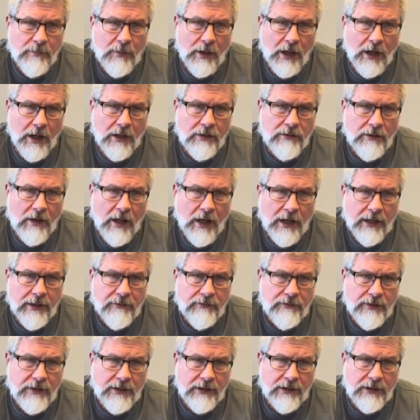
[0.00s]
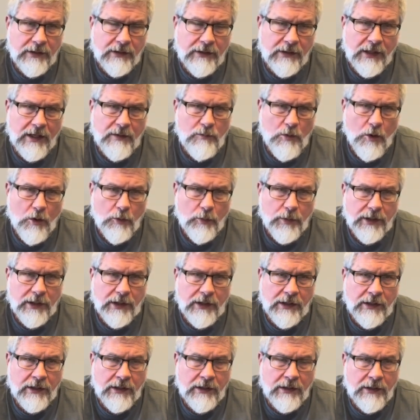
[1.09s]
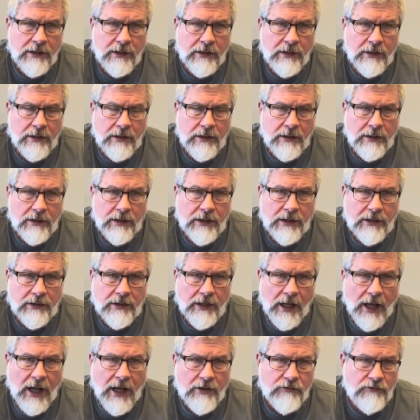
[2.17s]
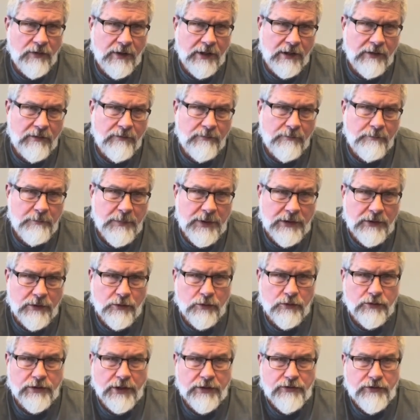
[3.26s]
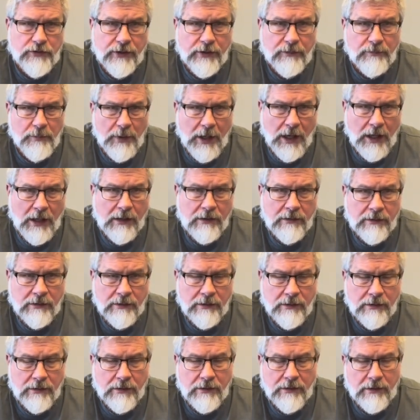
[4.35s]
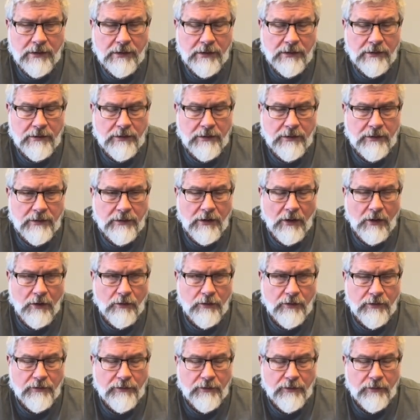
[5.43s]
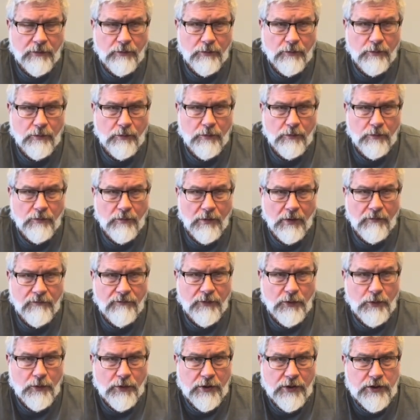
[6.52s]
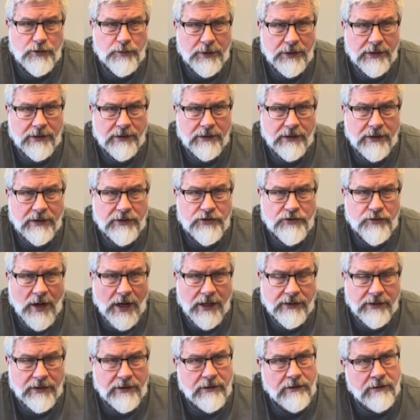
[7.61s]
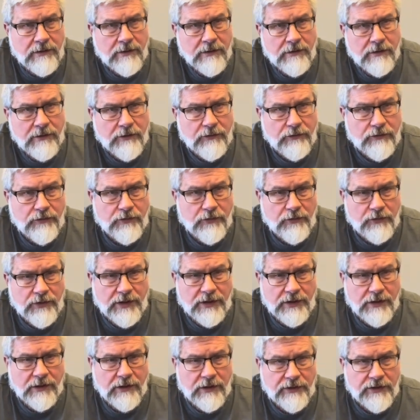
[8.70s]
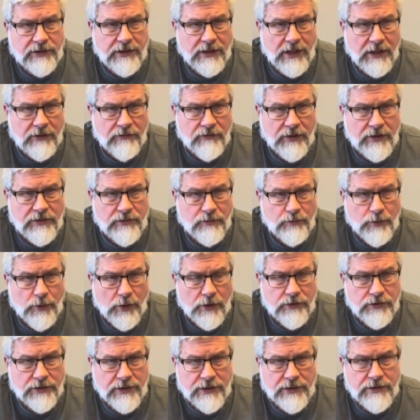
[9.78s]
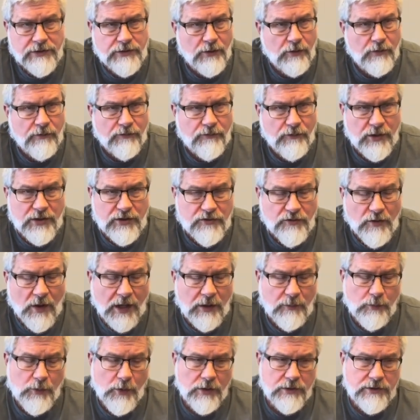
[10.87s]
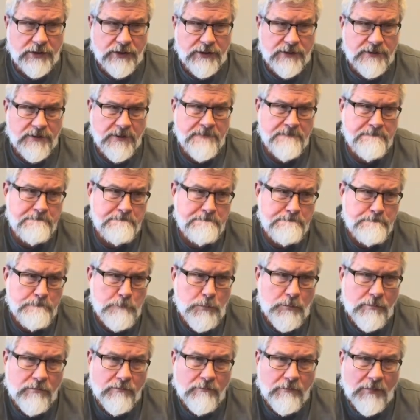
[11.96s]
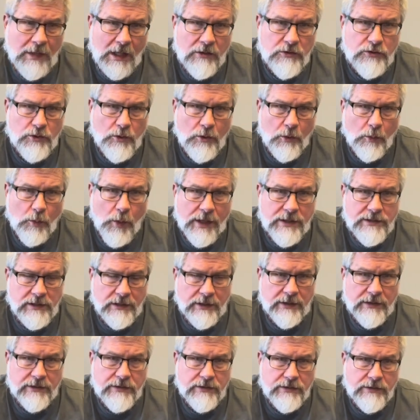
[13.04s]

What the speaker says: Unlike the MRE in dehydrated meals that you can buy, all of the fluid has been extracted through the dehydration process or freeze-dried process, so it weighs less.